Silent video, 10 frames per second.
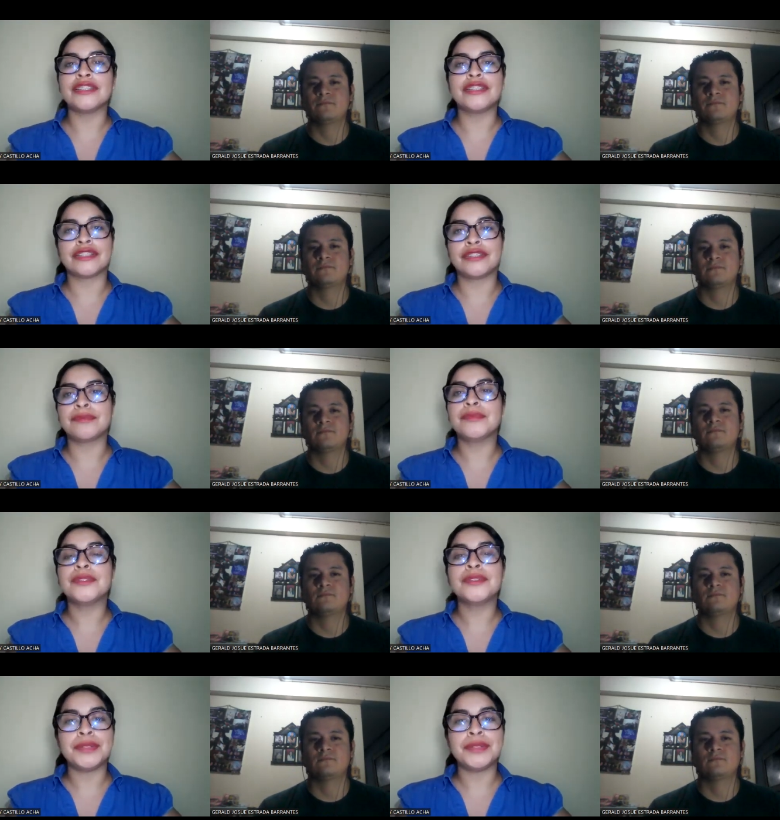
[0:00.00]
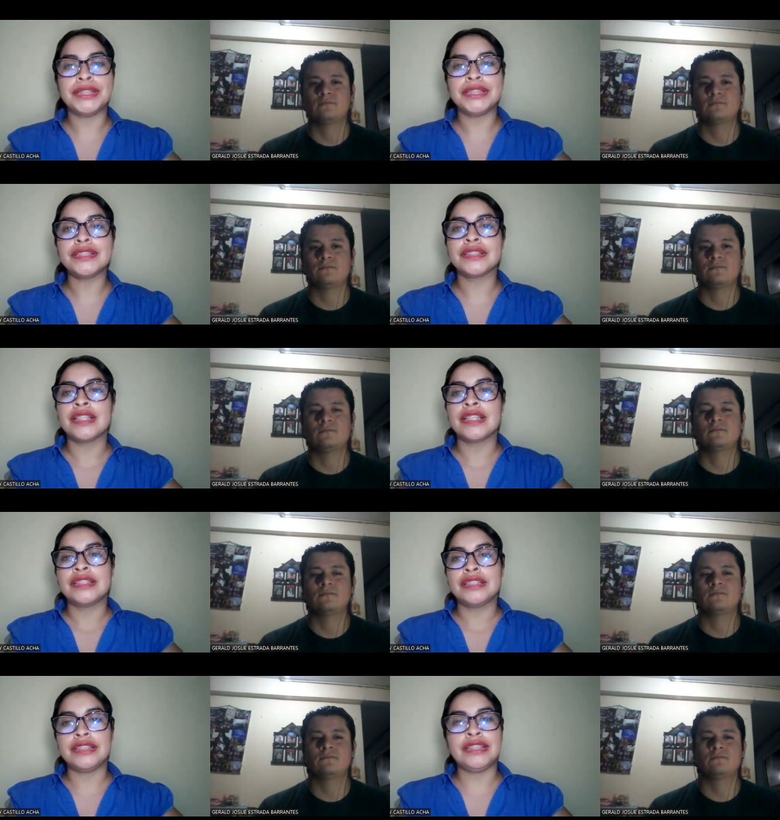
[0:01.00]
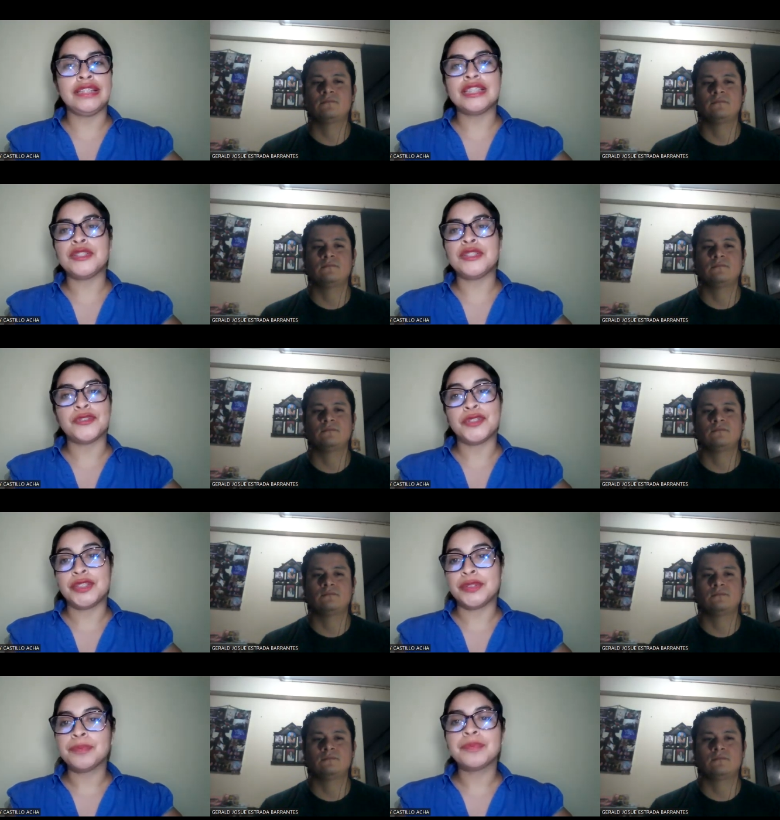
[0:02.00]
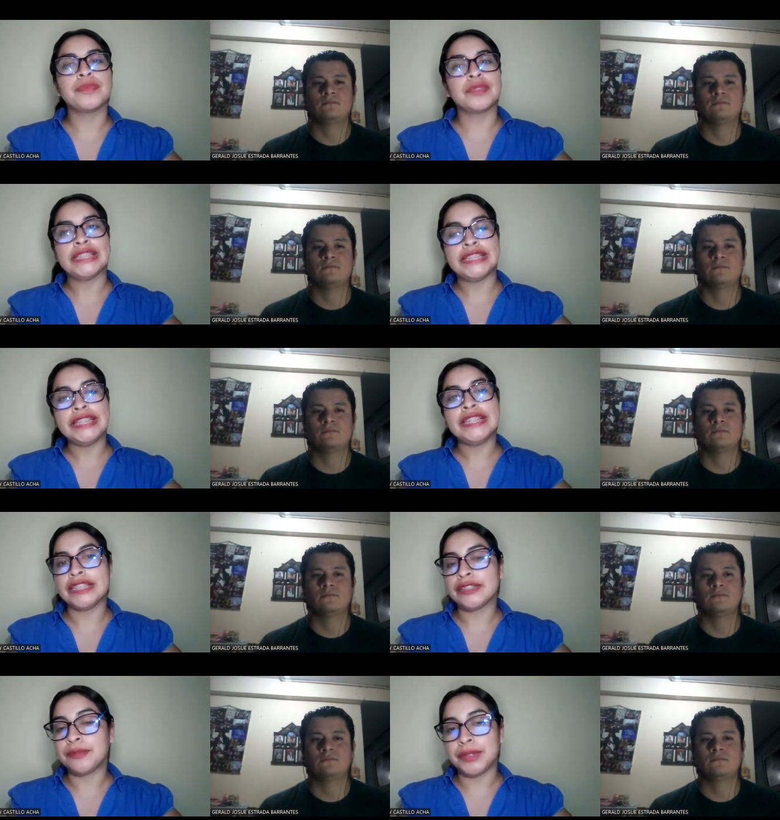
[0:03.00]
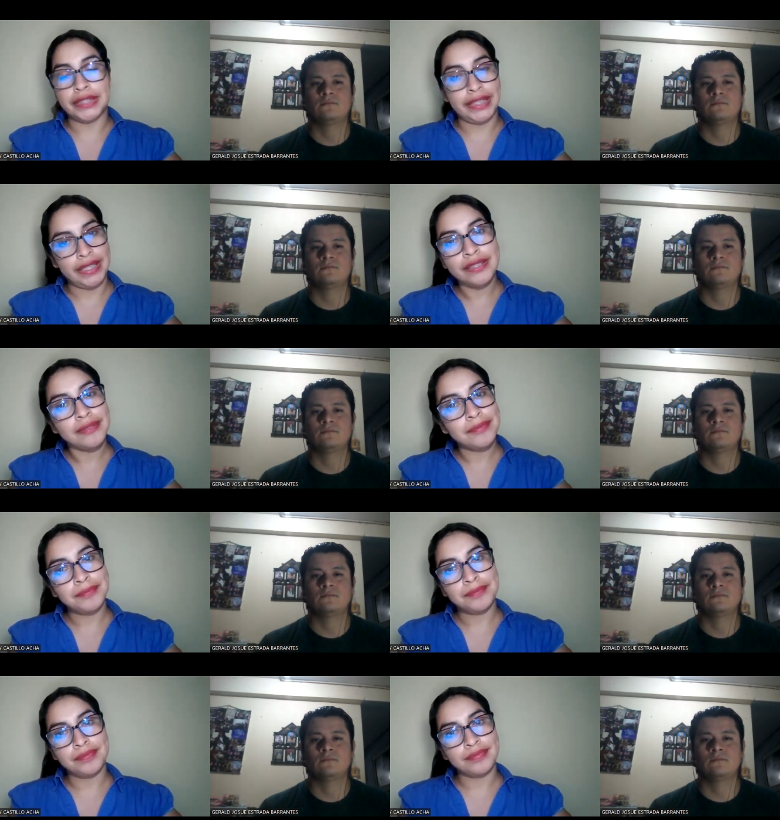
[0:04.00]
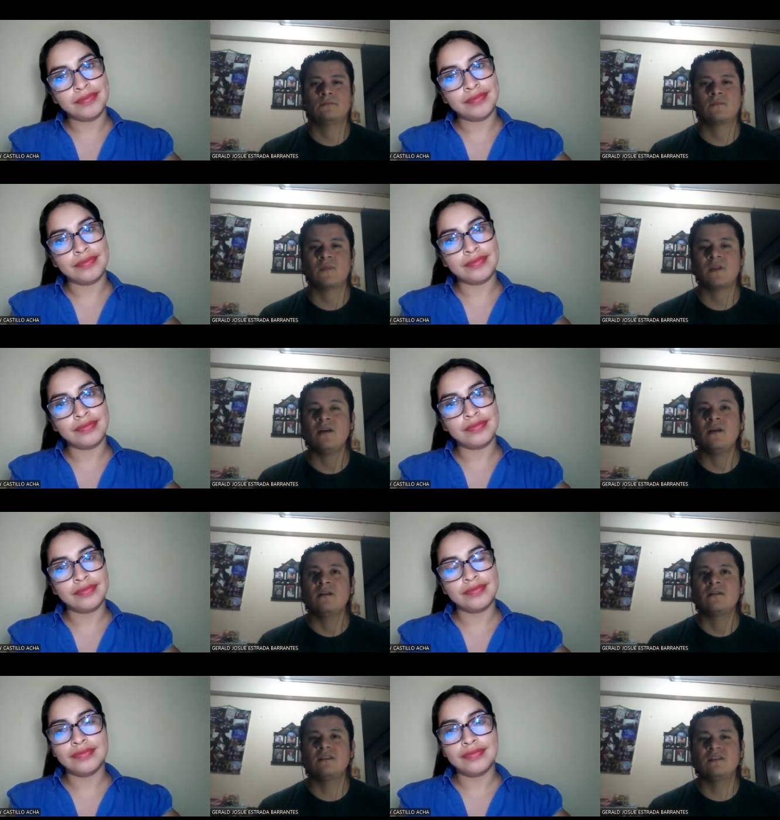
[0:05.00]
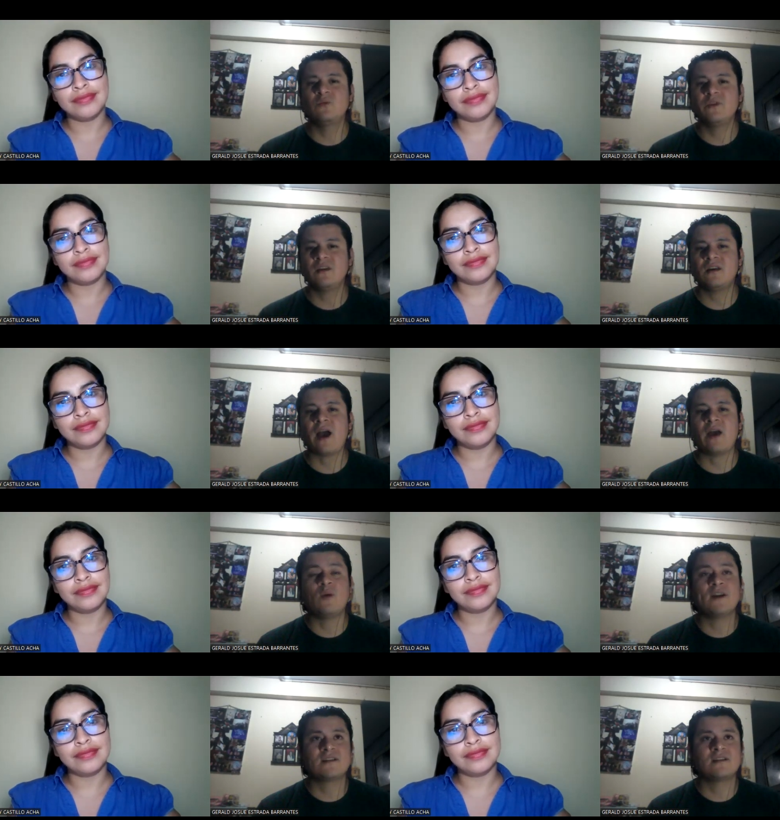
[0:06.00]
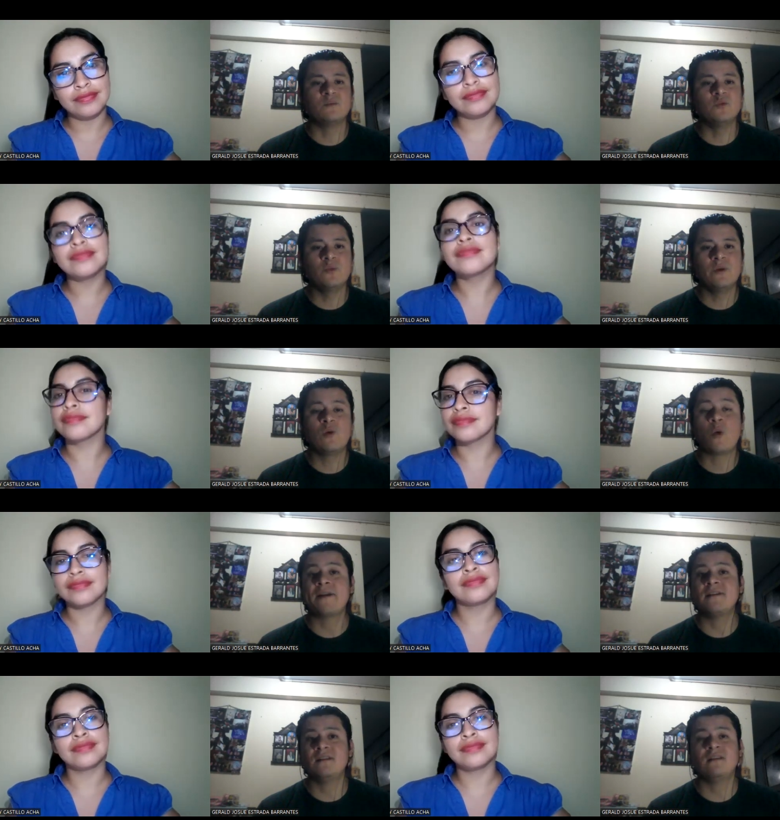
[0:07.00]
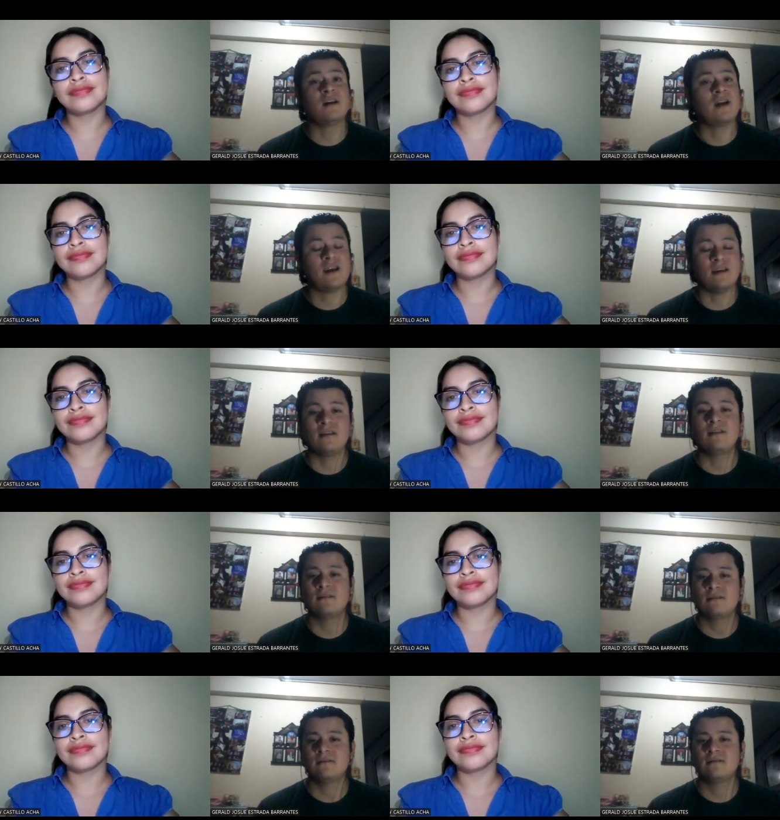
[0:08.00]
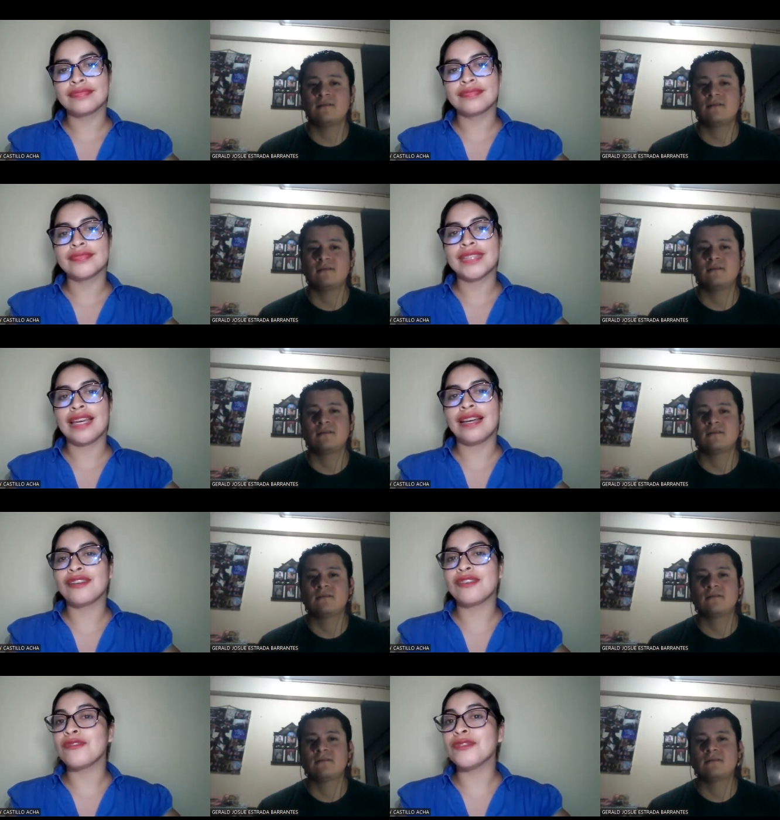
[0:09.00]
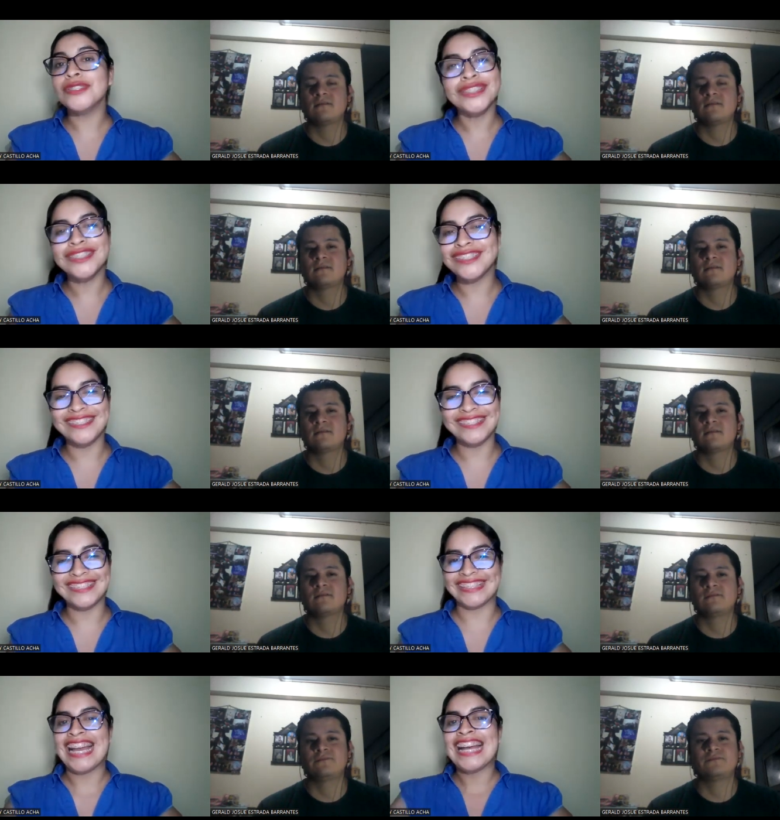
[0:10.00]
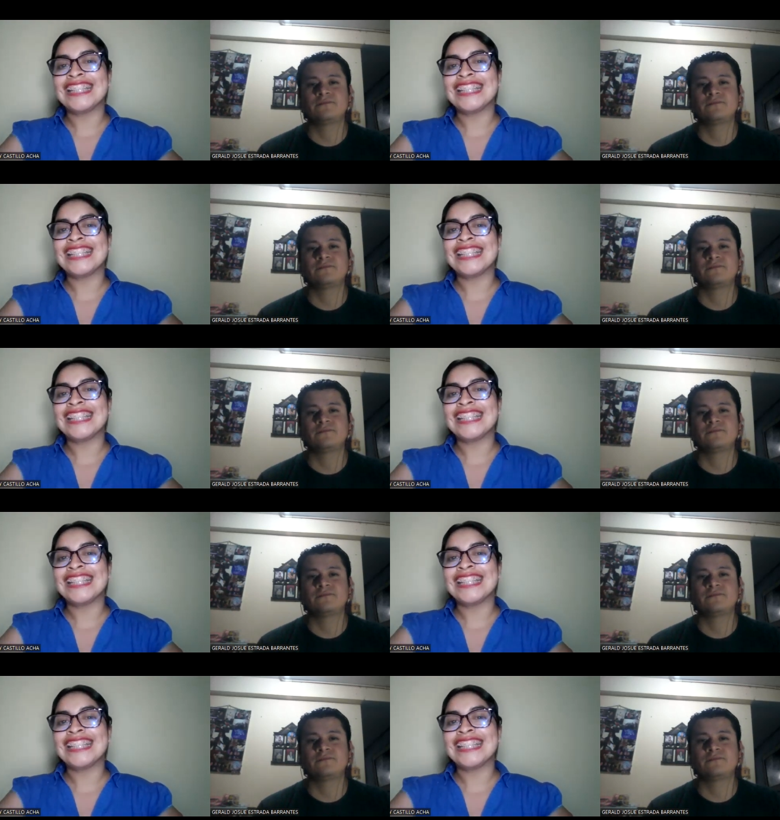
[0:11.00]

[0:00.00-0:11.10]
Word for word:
Speaker 1: horror movies did you see this weekend?
Speaker 2: This weekend, I watched the movie Quarantine Game.
Speaker 1: Good.